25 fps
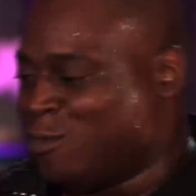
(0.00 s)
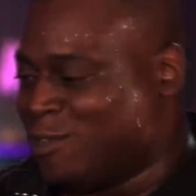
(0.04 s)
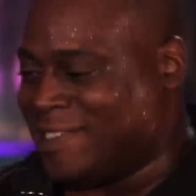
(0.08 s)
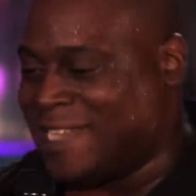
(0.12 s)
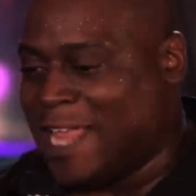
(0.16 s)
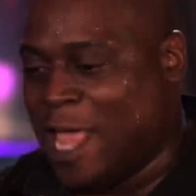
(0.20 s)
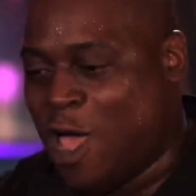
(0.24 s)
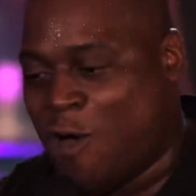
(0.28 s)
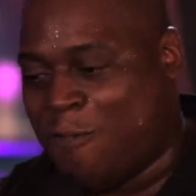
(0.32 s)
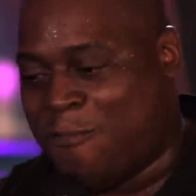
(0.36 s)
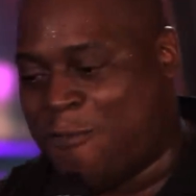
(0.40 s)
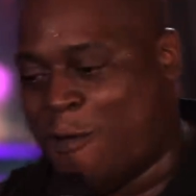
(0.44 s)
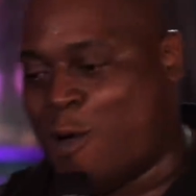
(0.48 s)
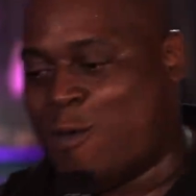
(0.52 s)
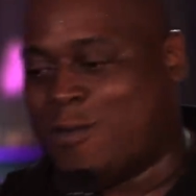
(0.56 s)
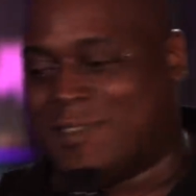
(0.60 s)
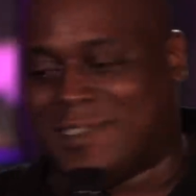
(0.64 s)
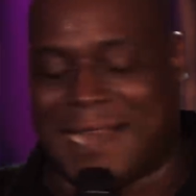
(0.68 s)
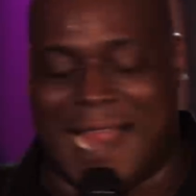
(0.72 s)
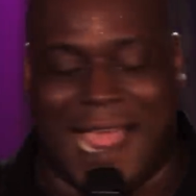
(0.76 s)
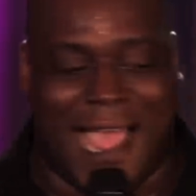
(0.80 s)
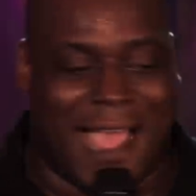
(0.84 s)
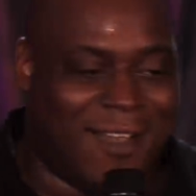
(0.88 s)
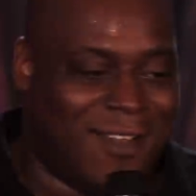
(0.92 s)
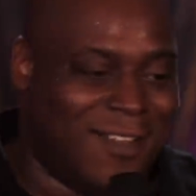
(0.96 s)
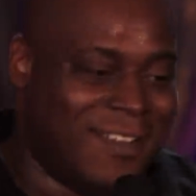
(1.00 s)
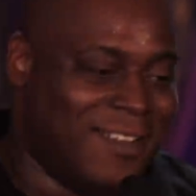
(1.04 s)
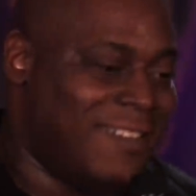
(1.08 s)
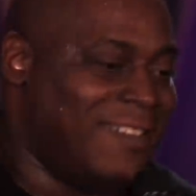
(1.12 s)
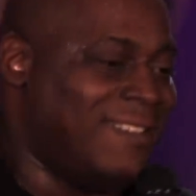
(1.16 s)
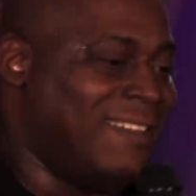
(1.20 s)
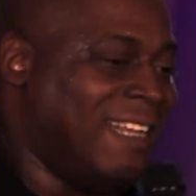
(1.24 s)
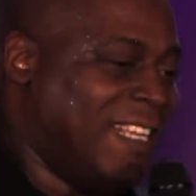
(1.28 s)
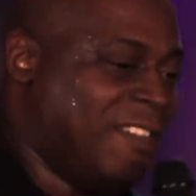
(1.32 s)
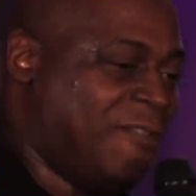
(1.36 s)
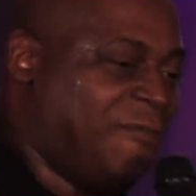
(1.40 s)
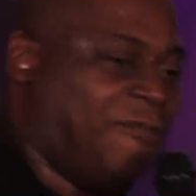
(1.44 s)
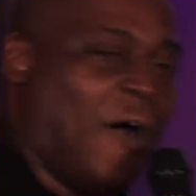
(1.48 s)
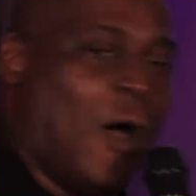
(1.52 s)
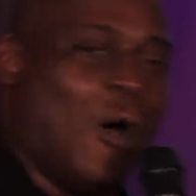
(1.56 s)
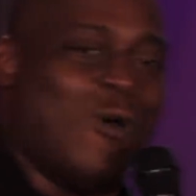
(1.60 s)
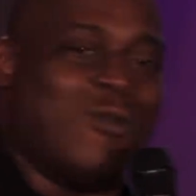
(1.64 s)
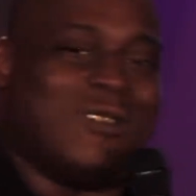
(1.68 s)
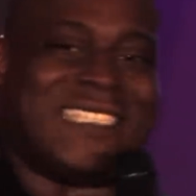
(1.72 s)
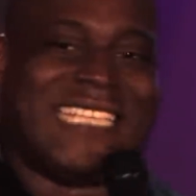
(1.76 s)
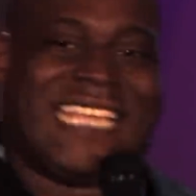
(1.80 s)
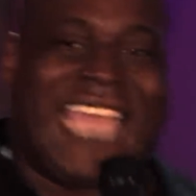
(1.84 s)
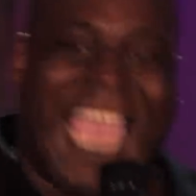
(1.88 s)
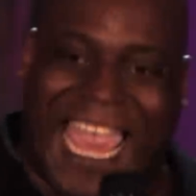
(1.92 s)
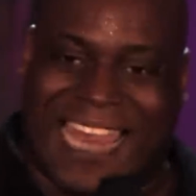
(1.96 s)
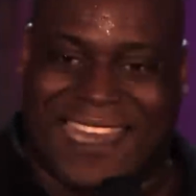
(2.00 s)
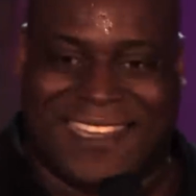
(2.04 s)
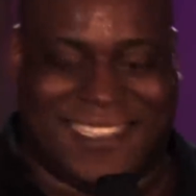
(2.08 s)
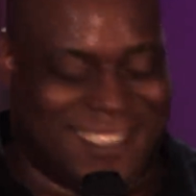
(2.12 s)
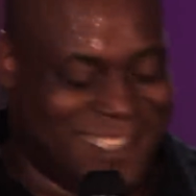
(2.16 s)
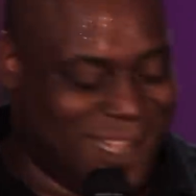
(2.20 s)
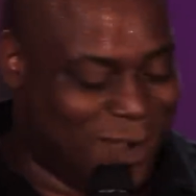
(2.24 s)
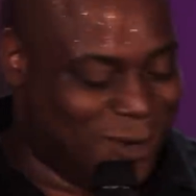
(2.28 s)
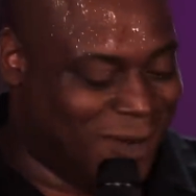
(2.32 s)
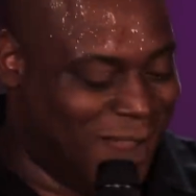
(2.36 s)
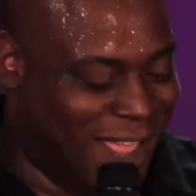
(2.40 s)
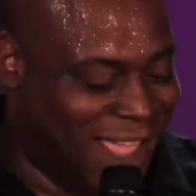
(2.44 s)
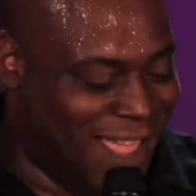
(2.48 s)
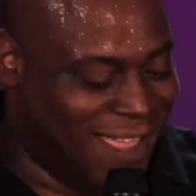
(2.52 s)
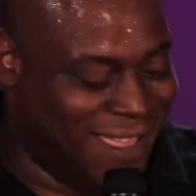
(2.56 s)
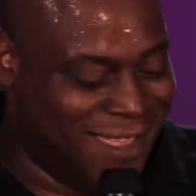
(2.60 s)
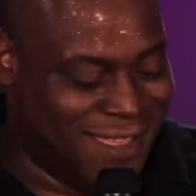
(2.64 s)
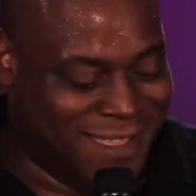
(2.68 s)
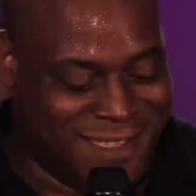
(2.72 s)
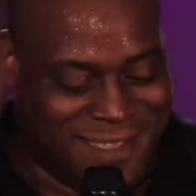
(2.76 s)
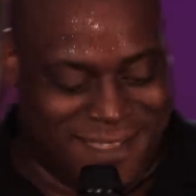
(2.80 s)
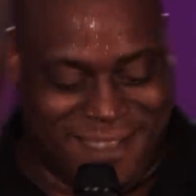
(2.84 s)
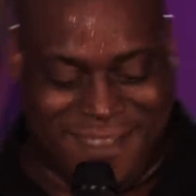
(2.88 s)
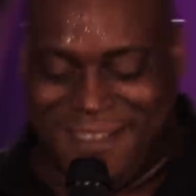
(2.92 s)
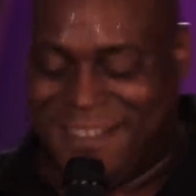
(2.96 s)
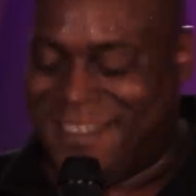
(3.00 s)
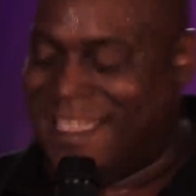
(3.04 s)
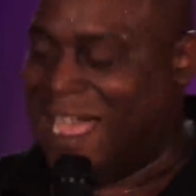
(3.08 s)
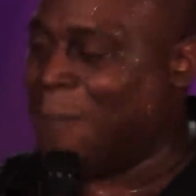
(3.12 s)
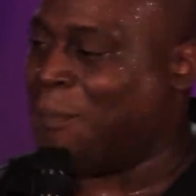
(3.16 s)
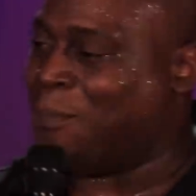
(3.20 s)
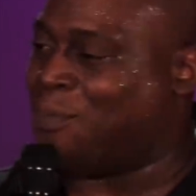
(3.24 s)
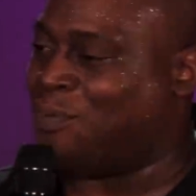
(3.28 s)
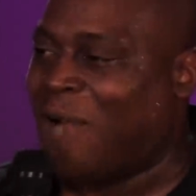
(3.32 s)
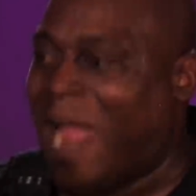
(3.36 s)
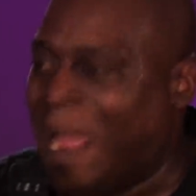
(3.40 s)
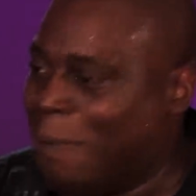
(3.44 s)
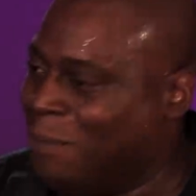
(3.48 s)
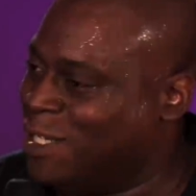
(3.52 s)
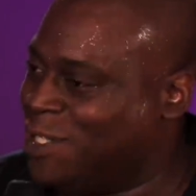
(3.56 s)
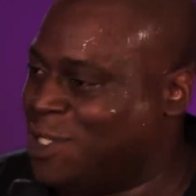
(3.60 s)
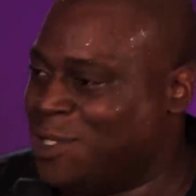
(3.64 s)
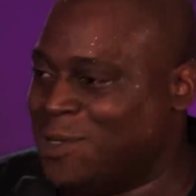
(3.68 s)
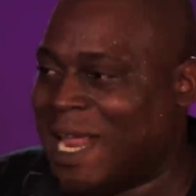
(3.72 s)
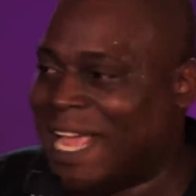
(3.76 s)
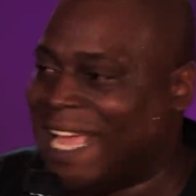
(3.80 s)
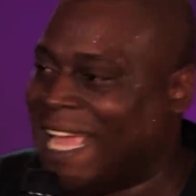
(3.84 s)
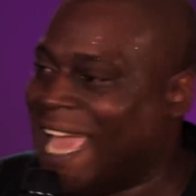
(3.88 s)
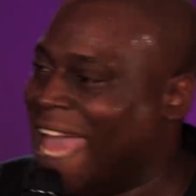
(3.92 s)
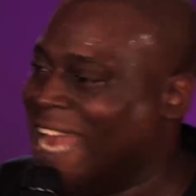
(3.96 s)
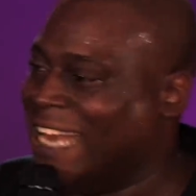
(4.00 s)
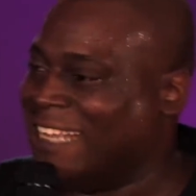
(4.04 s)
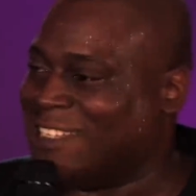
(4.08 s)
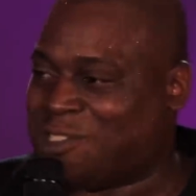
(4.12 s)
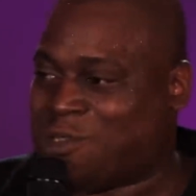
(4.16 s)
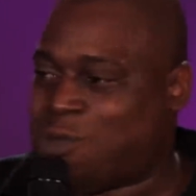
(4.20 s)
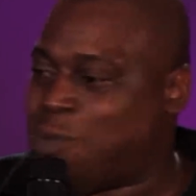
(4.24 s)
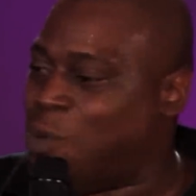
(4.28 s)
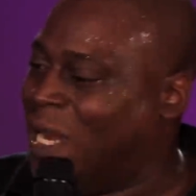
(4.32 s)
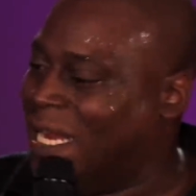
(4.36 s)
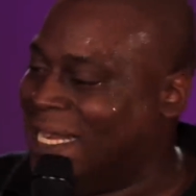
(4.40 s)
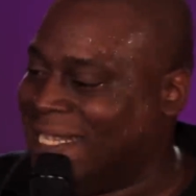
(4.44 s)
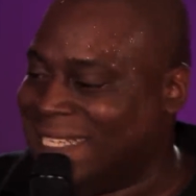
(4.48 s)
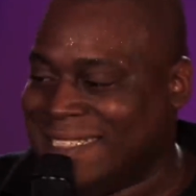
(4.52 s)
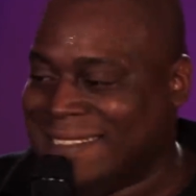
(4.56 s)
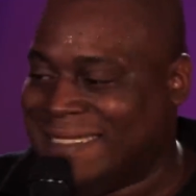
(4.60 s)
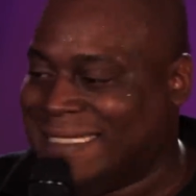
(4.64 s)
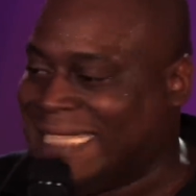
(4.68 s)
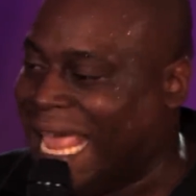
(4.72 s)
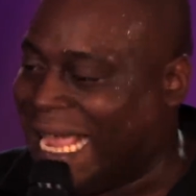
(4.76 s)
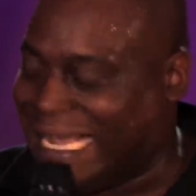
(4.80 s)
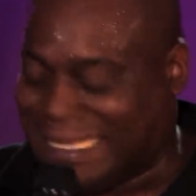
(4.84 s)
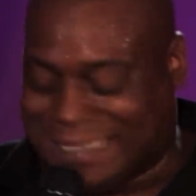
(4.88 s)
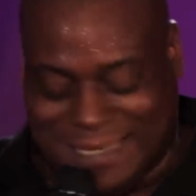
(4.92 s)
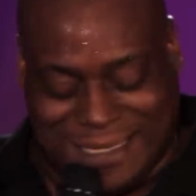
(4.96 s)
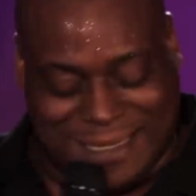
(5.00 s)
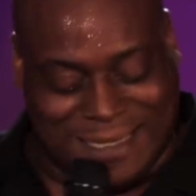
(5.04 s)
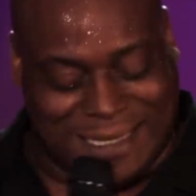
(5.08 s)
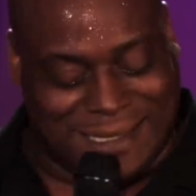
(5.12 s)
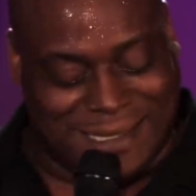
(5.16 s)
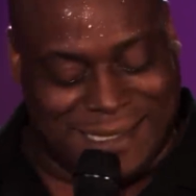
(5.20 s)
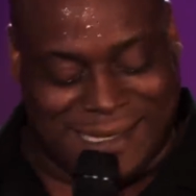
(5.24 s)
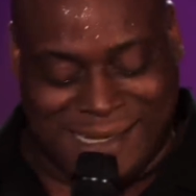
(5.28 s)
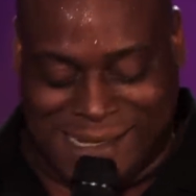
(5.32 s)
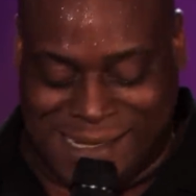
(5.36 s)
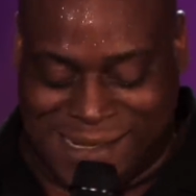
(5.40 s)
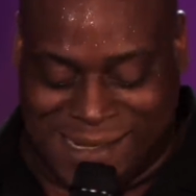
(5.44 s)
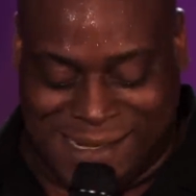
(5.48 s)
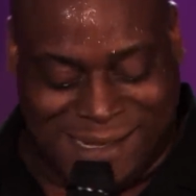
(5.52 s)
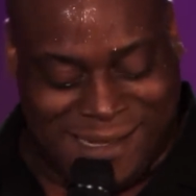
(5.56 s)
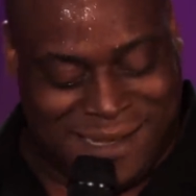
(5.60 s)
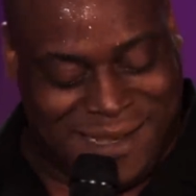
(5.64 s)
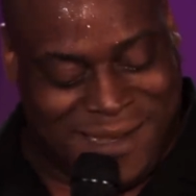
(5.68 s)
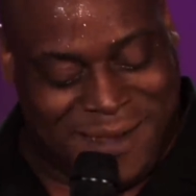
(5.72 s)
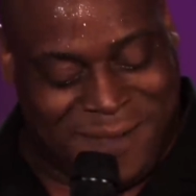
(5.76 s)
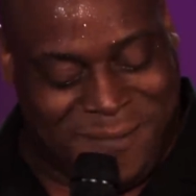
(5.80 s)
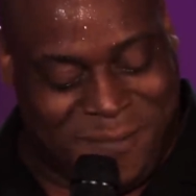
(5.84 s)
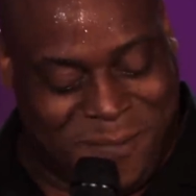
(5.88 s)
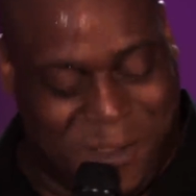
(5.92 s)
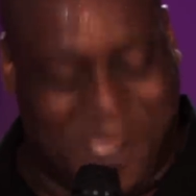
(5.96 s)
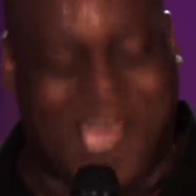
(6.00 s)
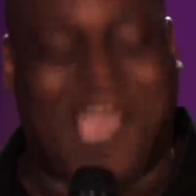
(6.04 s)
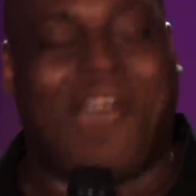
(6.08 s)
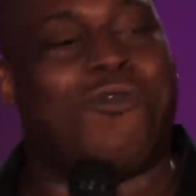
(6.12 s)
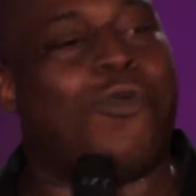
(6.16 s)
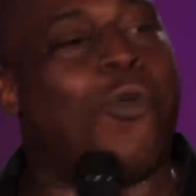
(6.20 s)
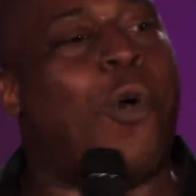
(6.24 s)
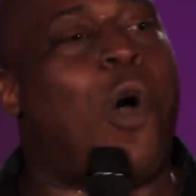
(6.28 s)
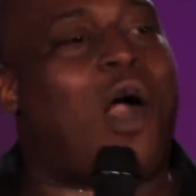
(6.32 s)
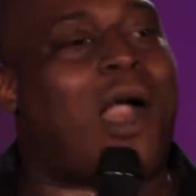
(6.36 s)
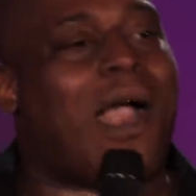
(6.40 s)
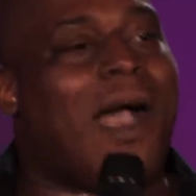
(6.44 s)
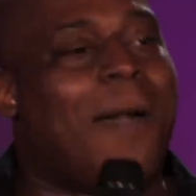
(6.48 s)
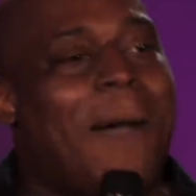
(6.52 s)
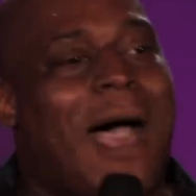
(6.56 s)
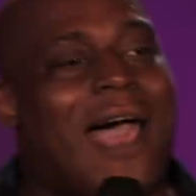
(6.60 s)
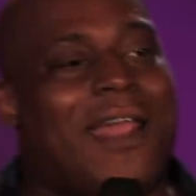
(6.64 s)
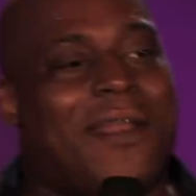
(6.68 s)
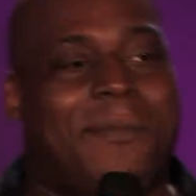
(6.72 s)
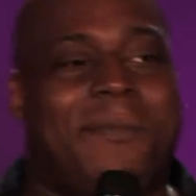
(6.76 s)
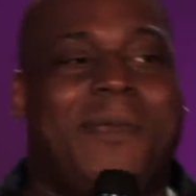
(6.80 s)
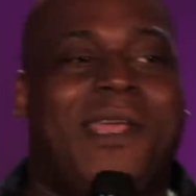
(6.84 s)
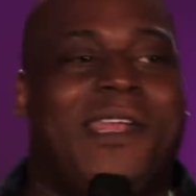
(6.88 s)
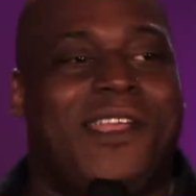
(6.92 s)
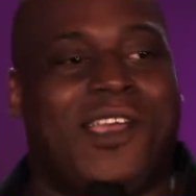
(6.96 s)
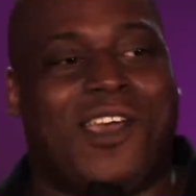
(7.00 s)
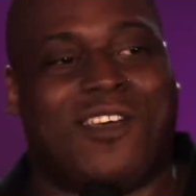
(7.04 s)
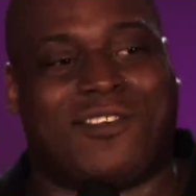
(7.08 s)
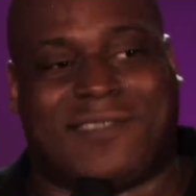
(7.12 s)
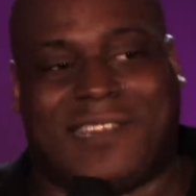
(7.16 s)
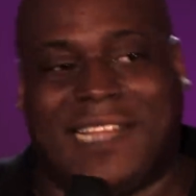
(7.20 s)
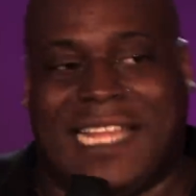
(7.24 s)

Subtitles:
on cell phones now. These phones got us, don't they? I promise you they got us tweeting and texting. And you ever woke up out of the middle of your